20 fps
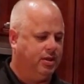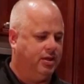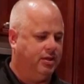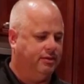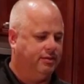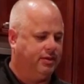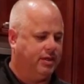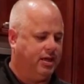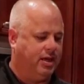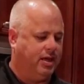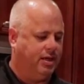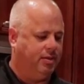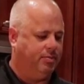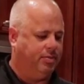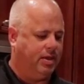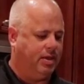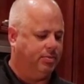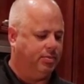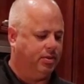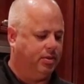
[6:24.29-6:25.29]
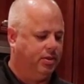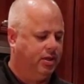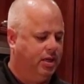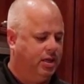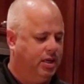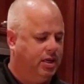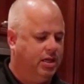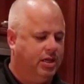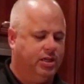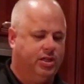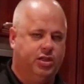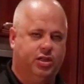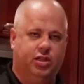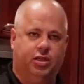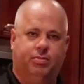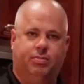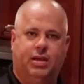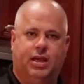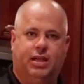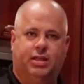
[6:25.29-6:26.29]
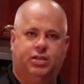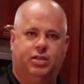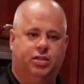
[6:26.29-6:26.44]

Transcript: of cayenne pepper. It's a good batch.